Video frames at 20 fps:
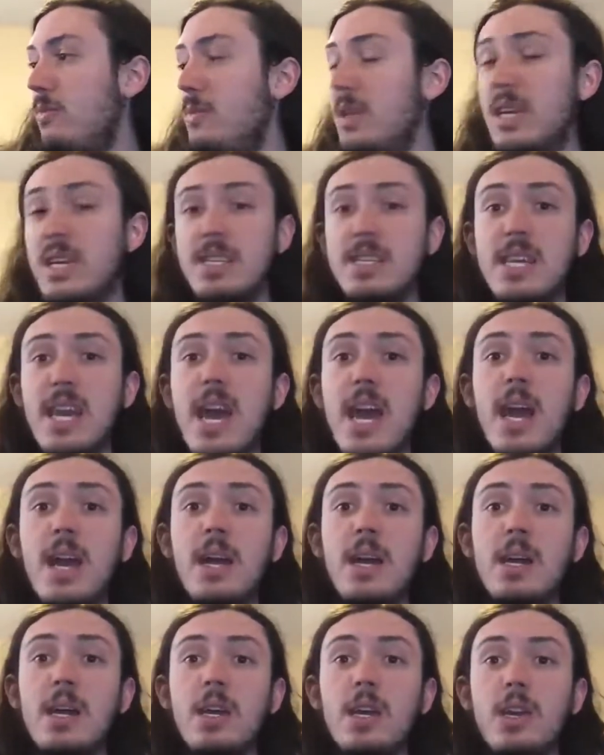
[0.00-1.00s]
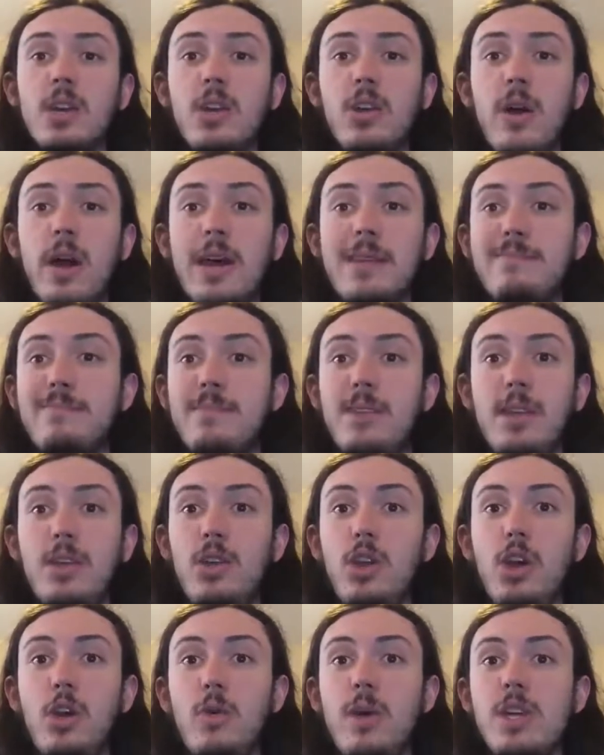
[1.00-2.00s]
Because, yeah, you know, I
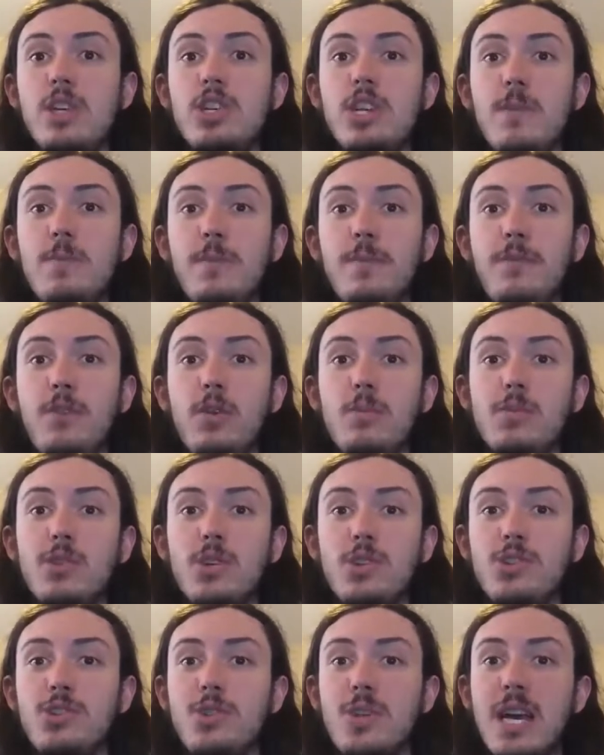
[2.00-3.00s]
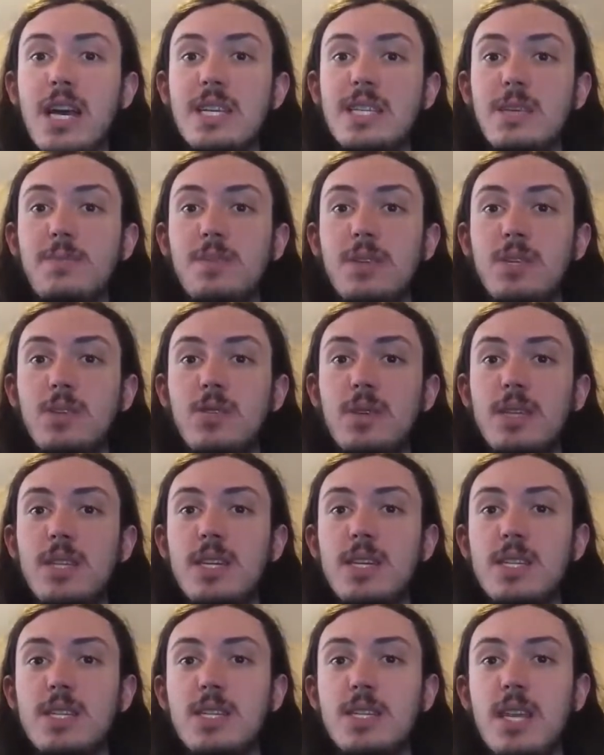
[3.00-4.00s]
in no way, shape, or form told you guys I'd be doing
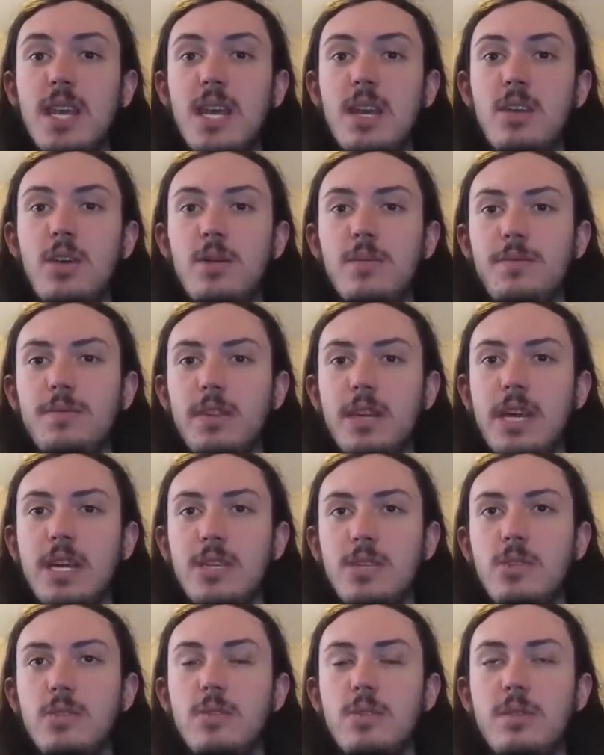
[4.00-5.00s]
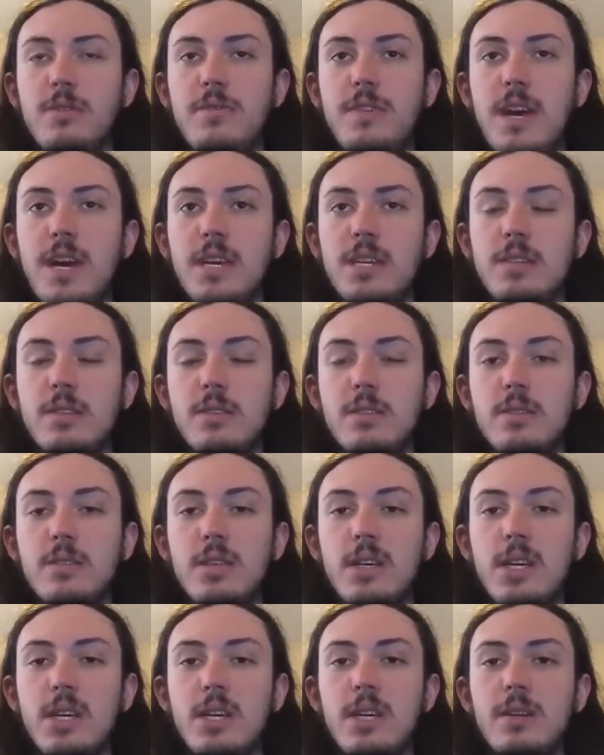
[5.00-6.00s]
this, and hopefully I do, in fact,
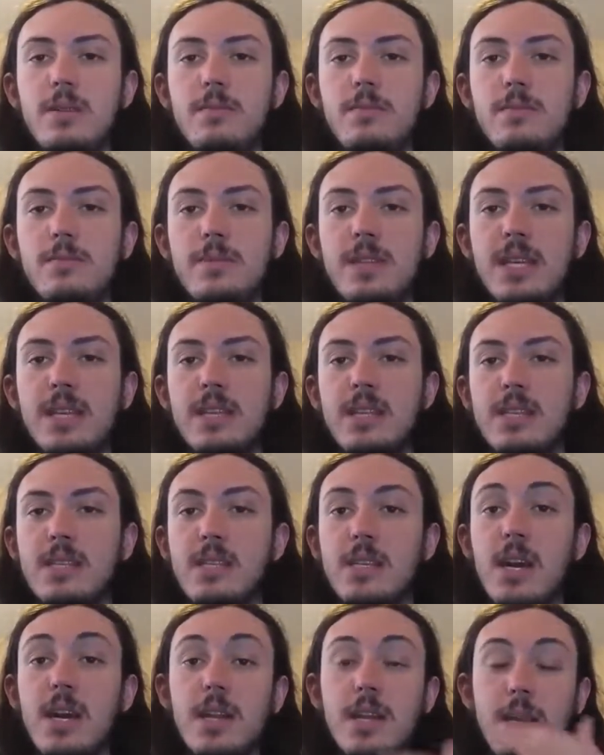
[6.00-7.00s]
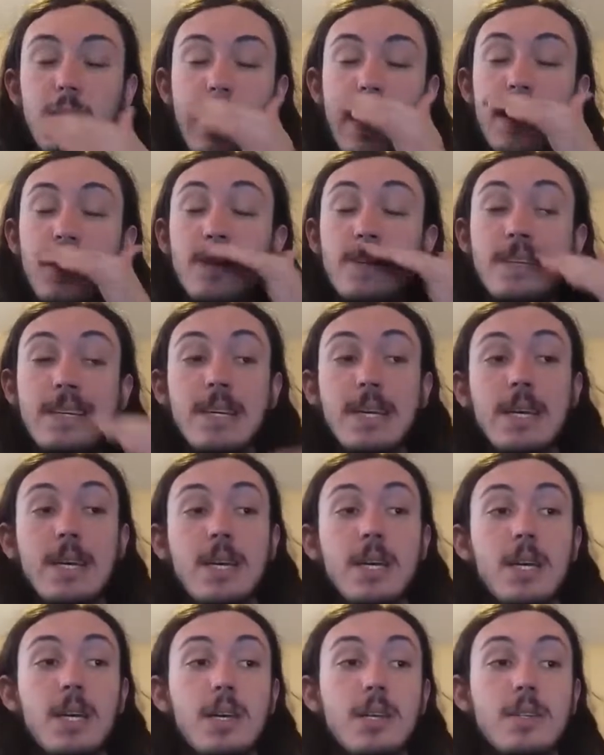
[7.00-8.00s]
get this done and out.
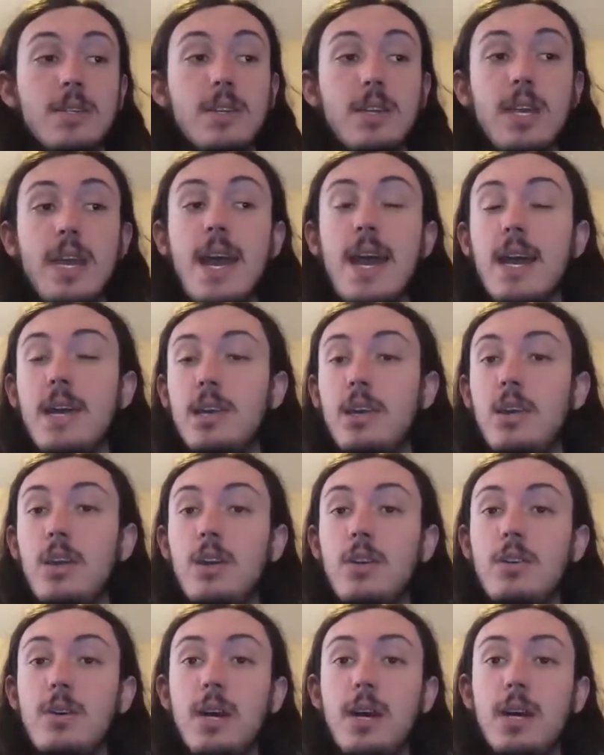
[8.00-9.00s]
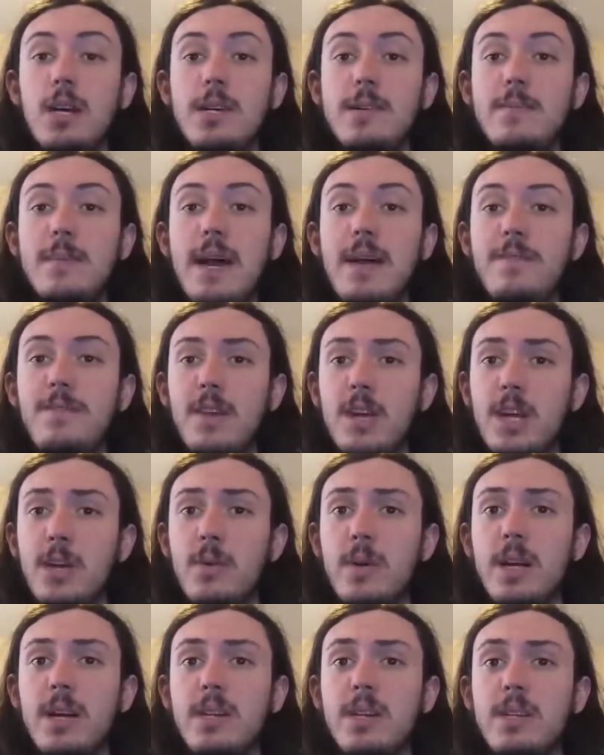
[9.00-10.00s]
So, yeah, you know, I very
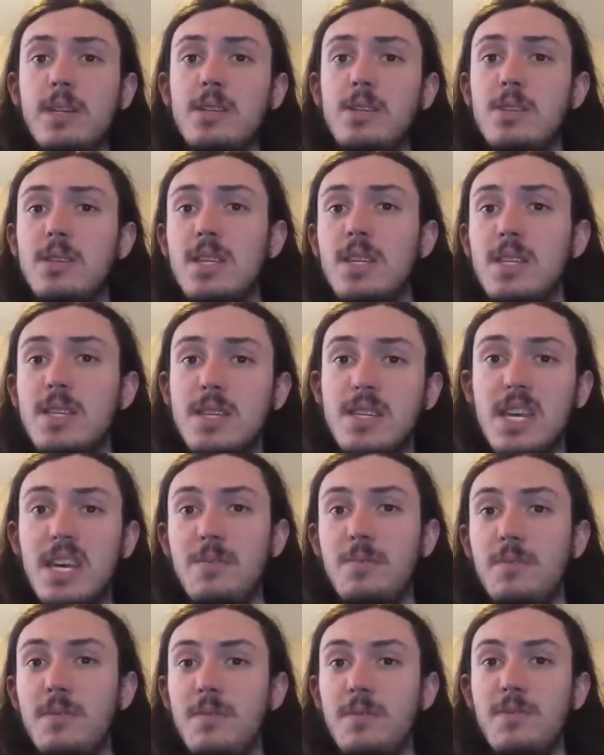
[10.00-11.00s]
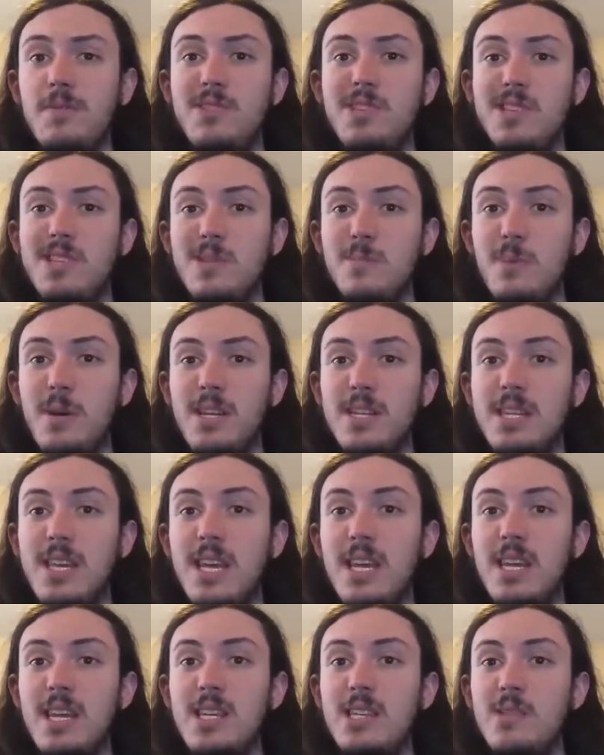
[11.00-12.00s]
rarely do these type of just
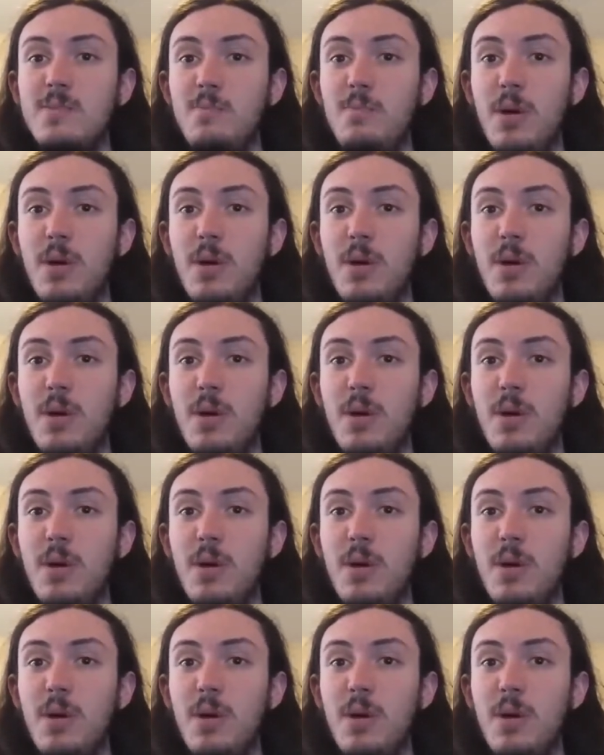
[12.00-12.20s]
spontaneous